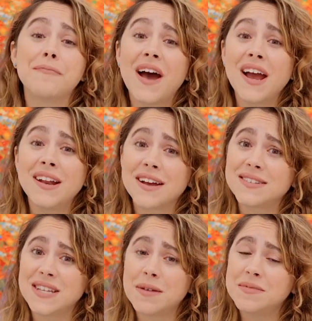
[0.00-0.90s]
my
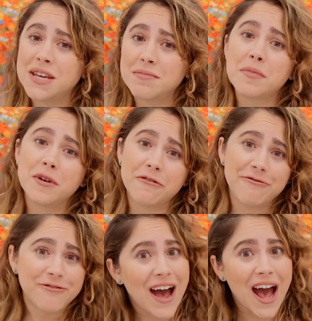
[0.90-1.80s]
next tip, tip number
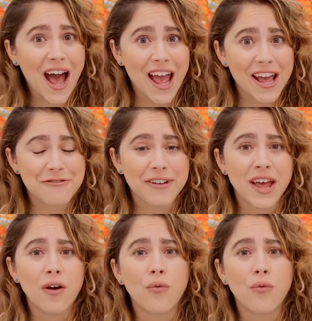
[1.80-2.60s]
5,